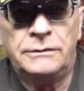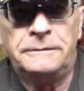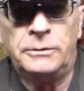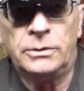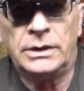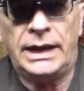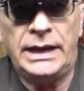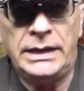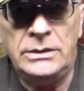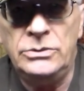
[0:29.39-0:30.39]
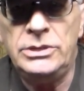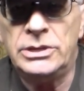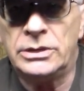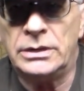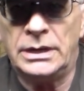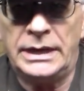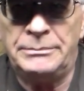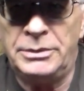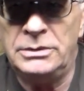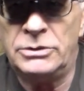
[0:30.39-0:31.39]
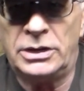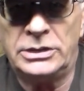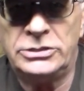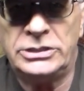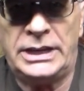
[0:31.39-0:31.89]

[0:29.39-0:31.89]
for a new year at Blue Marsh